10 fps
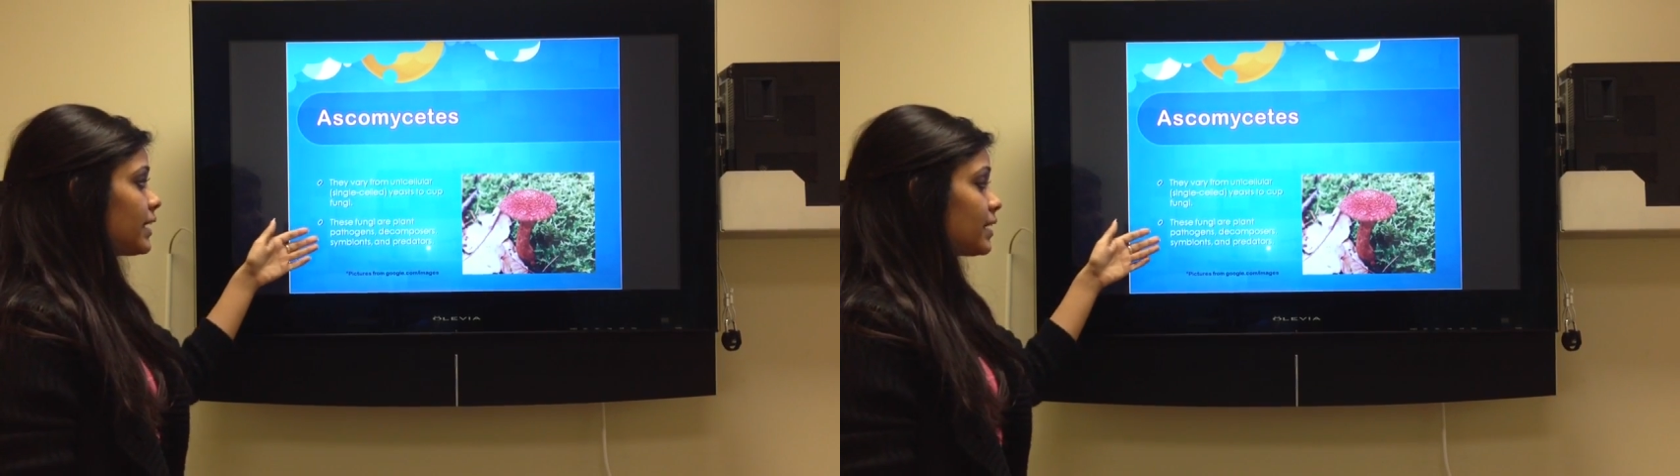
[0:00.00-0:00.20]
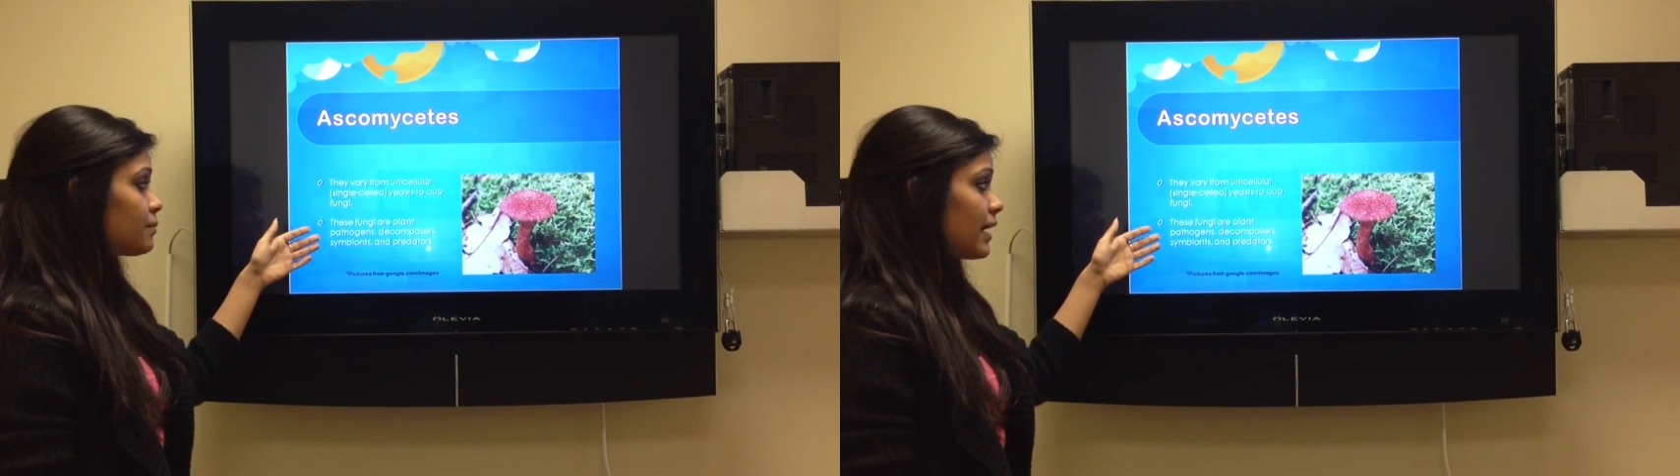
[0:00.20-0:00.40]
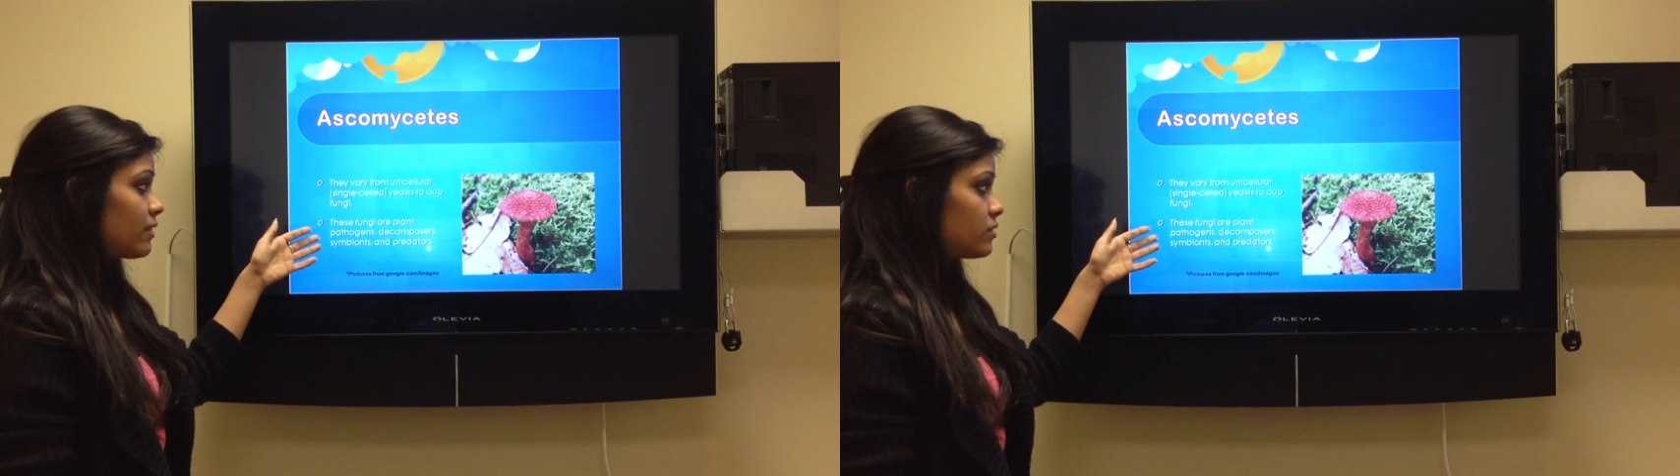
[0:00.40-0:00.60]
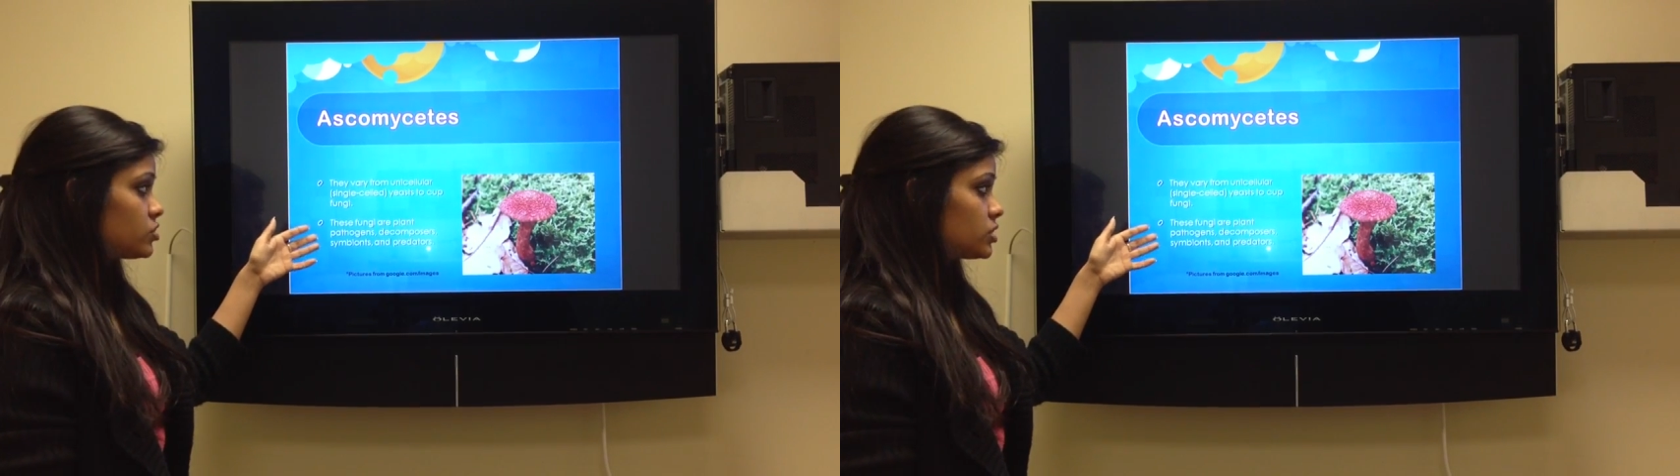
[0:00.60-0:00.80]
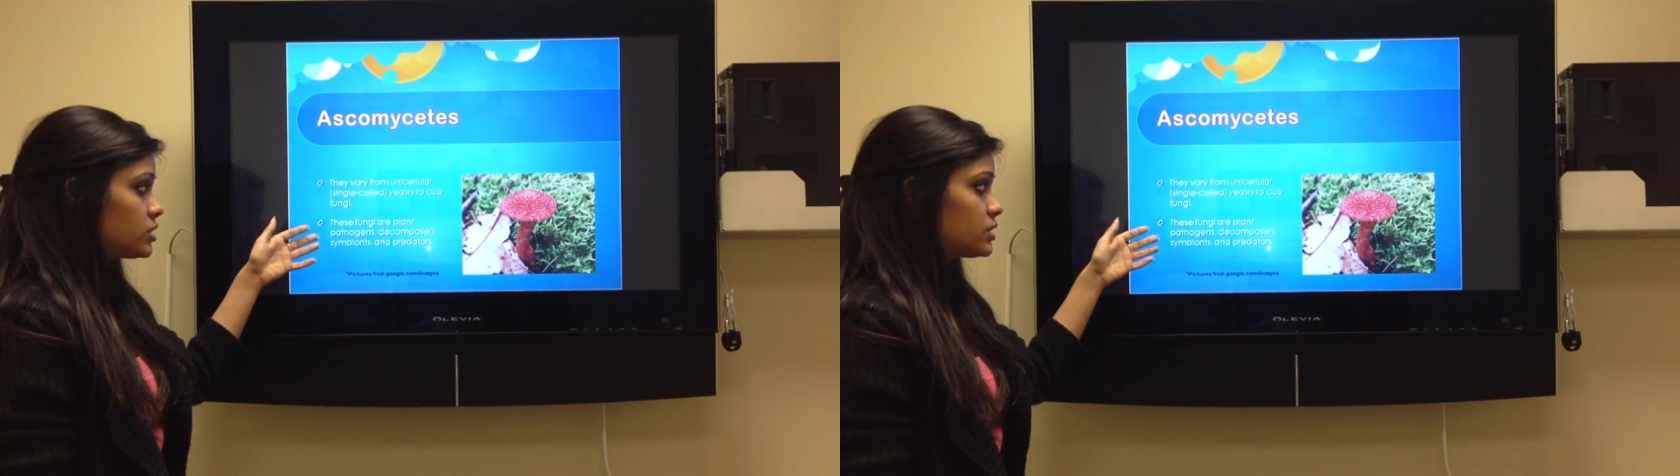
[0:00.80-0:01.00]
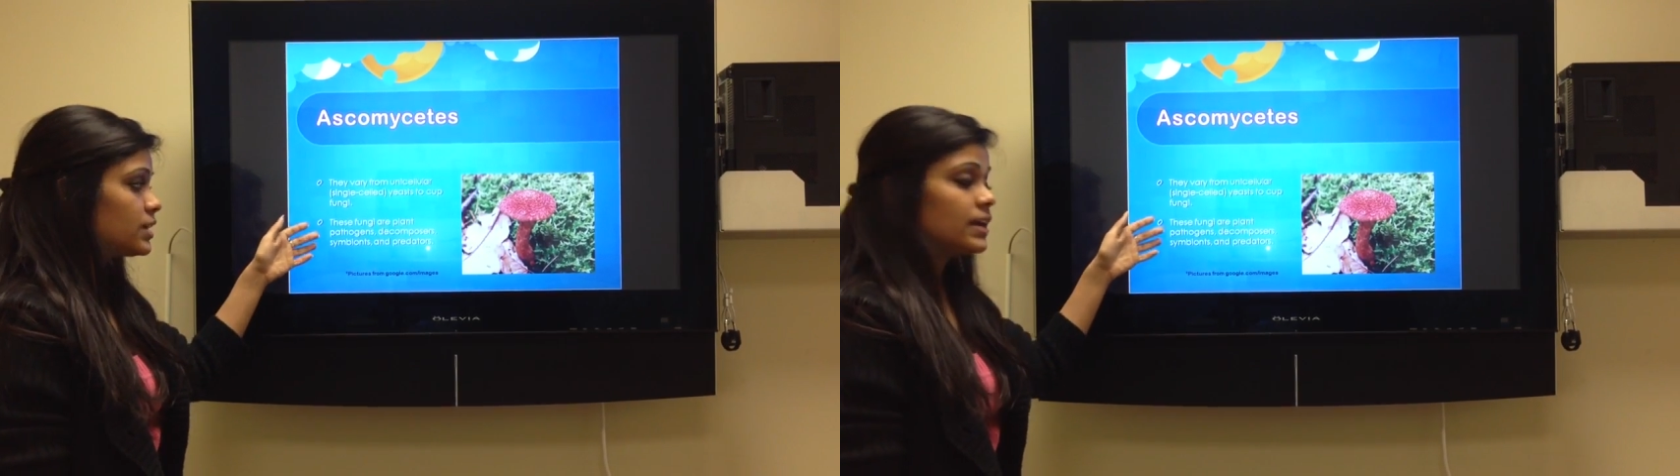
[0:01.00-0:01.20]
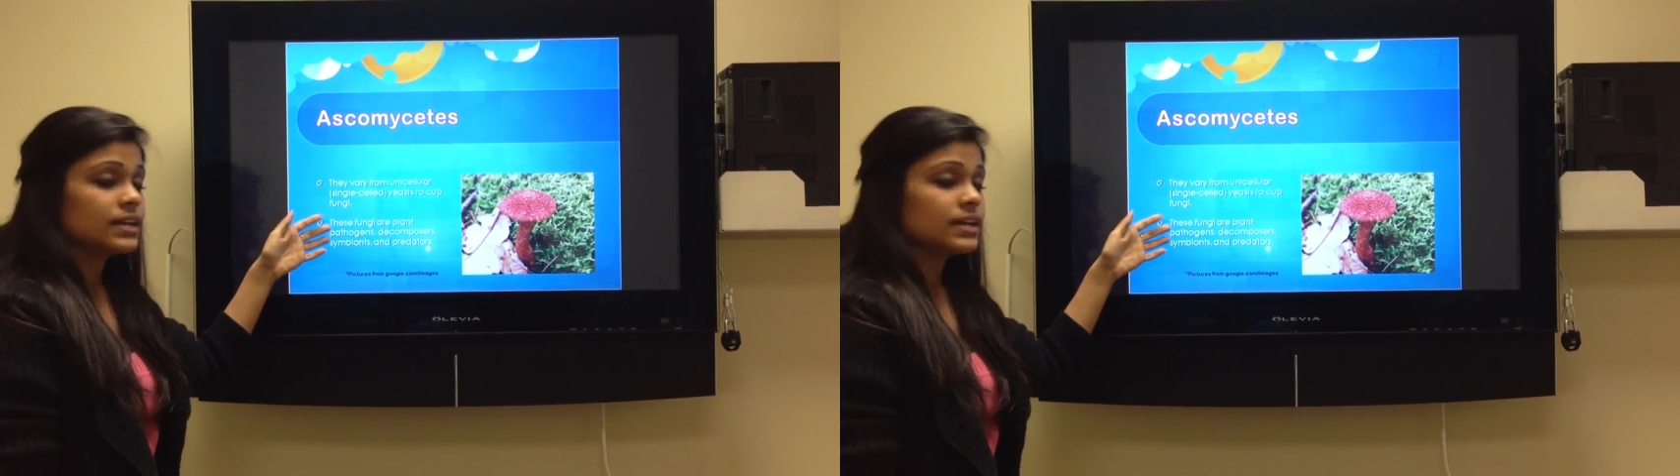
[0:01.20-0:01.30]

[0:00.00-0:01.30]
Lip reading: plant pathogens,